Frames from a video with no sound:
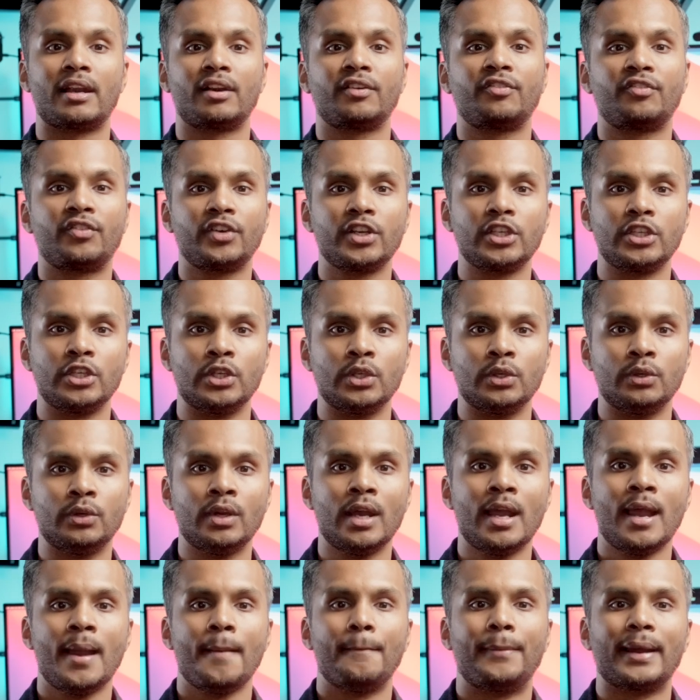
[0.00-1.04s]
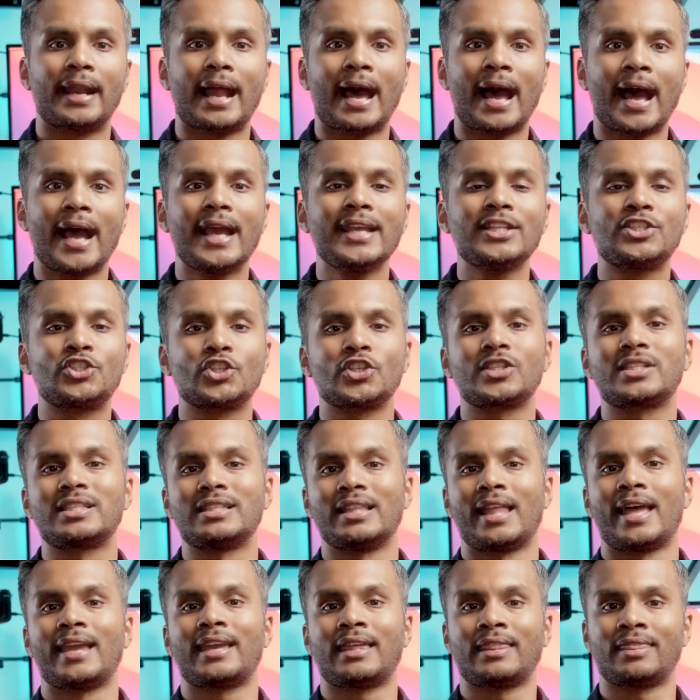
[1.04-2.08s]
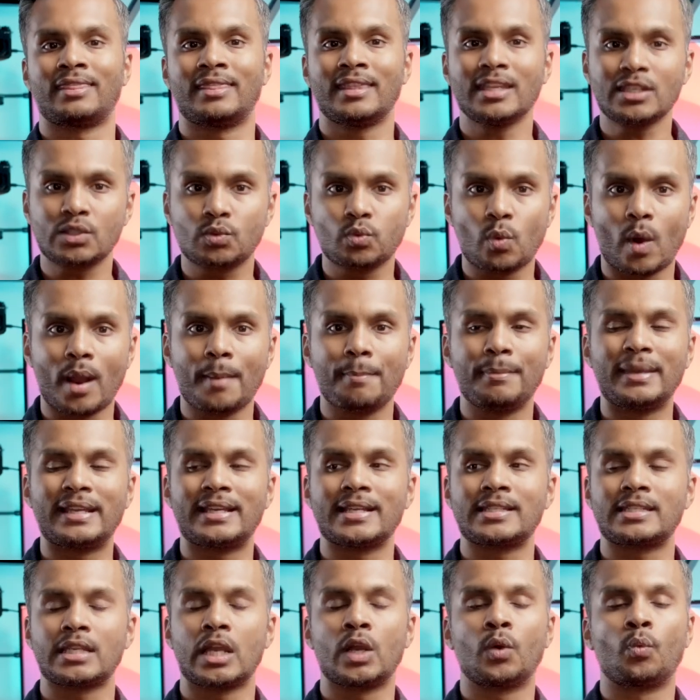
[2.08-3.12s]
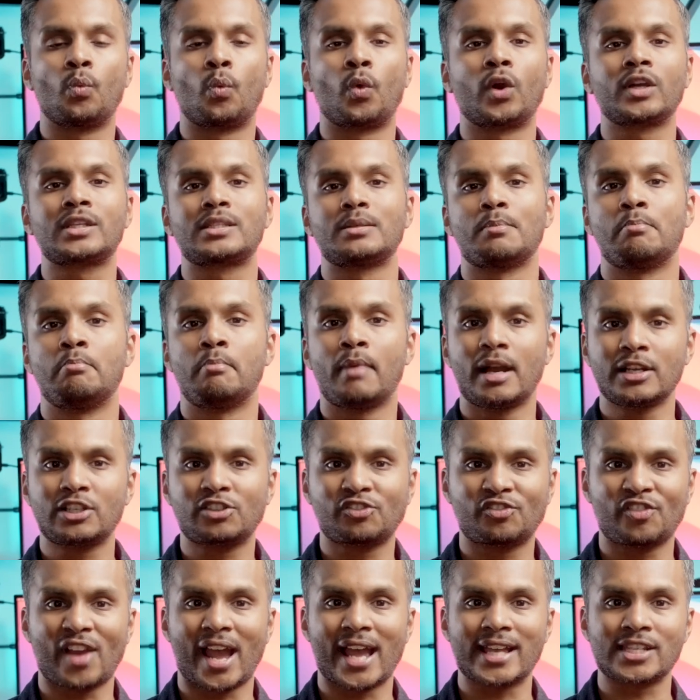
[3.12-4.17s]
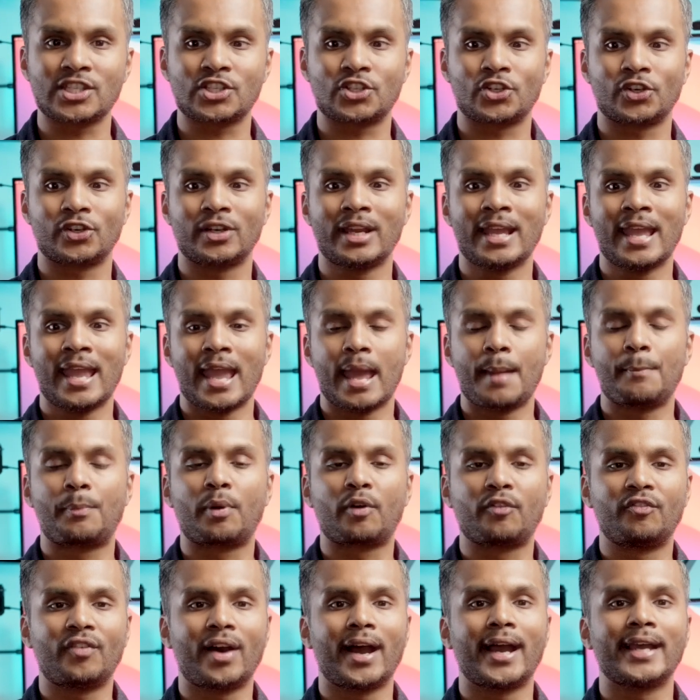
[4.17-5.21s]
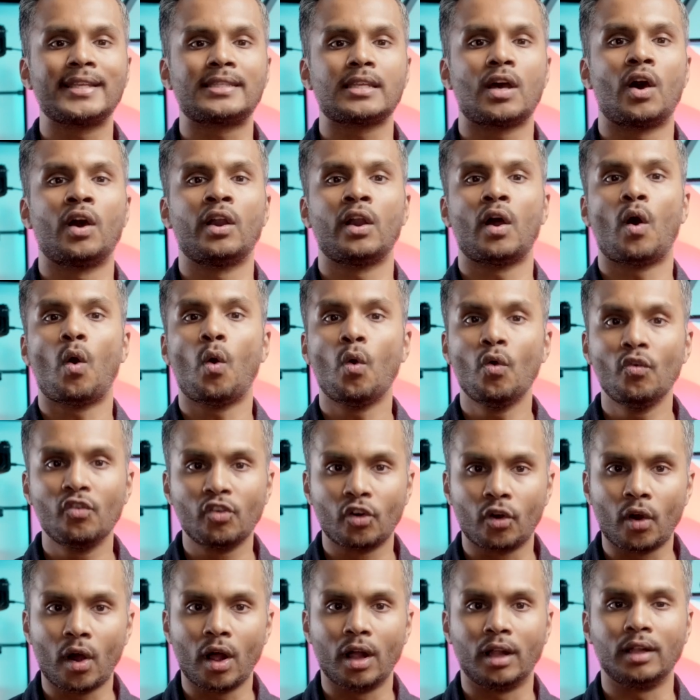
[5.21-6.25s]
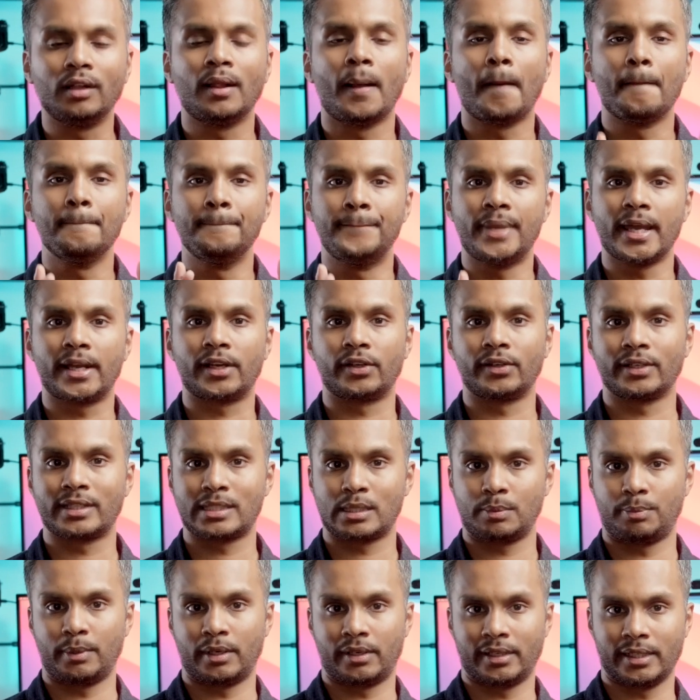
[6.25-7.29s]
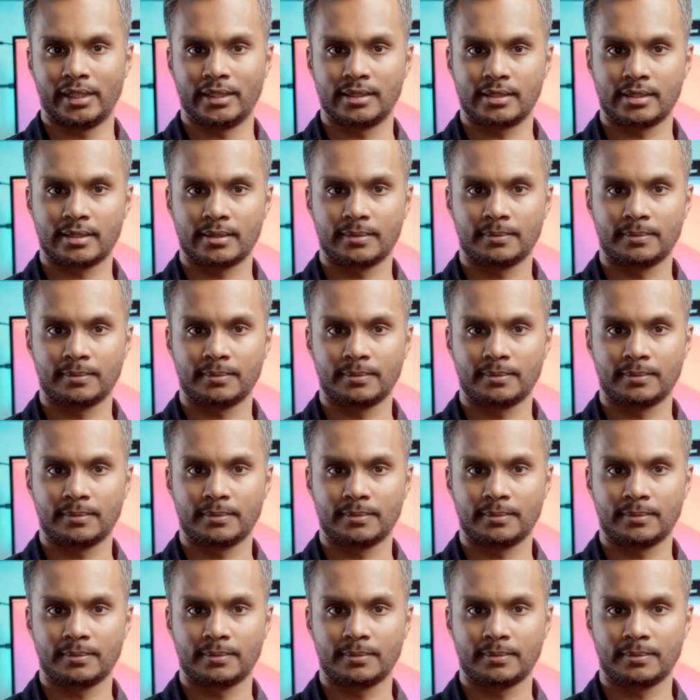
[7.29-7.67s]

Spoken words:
for you, but I just like this one because it works much faster and provides an overall better experience.